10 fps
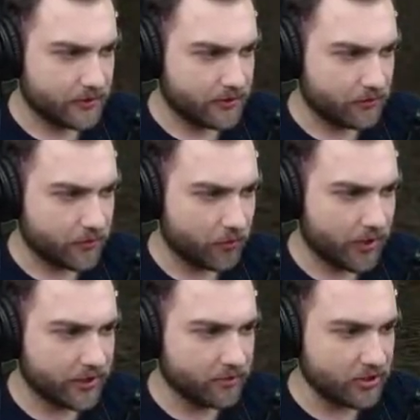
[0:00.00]
We
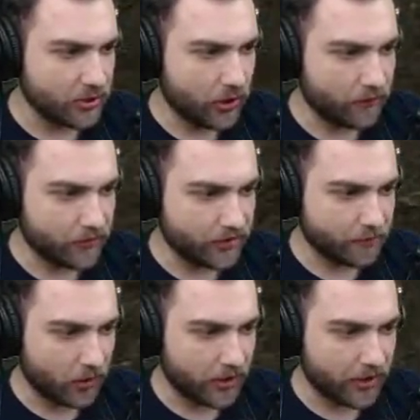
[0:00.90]
want it to be low for this
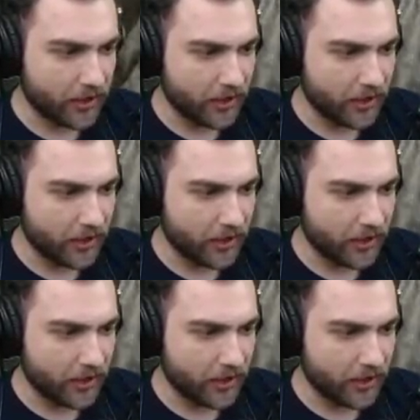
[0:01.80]
part.